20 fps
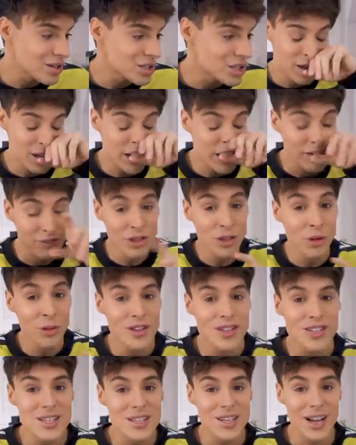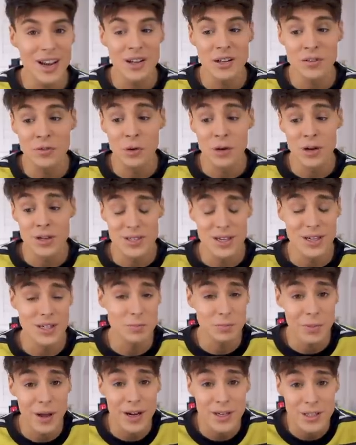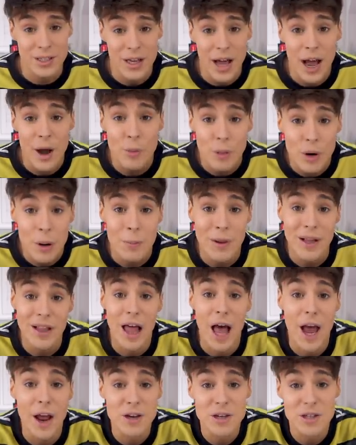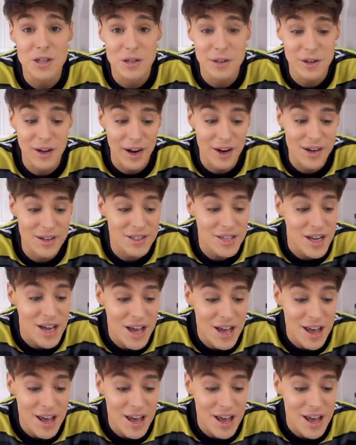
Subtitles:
so even though this is kind of what is expected, I would be lying to you guys